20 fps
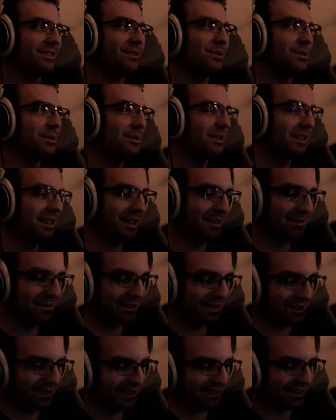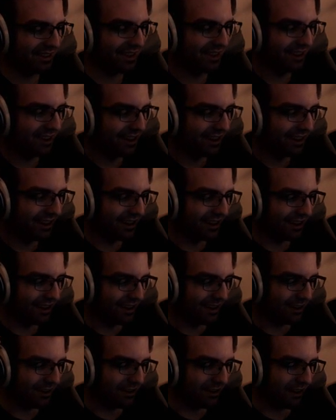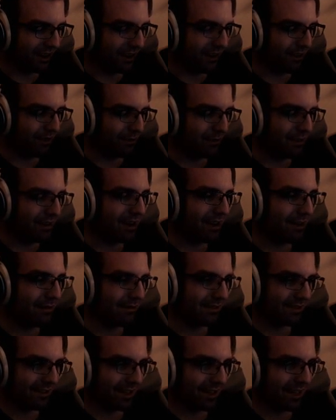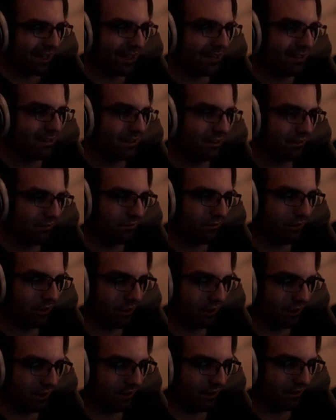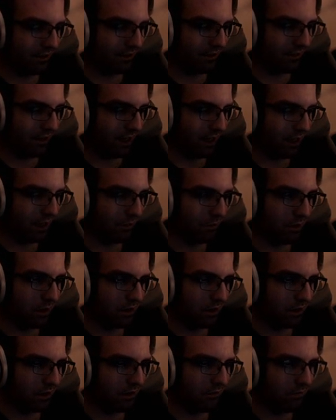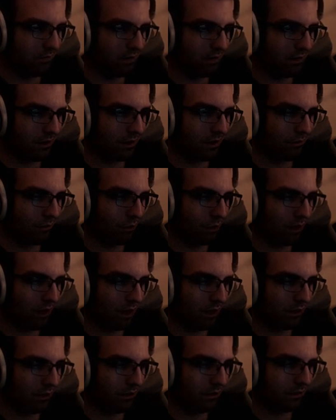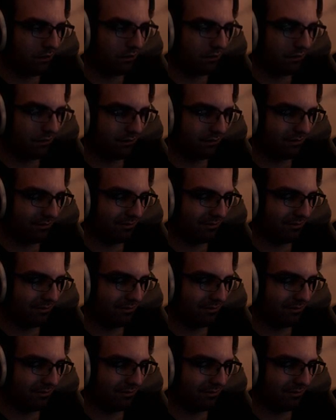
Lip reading: school times too. You got a 3-hour class at fucking 8 p.m. today. Wahoo!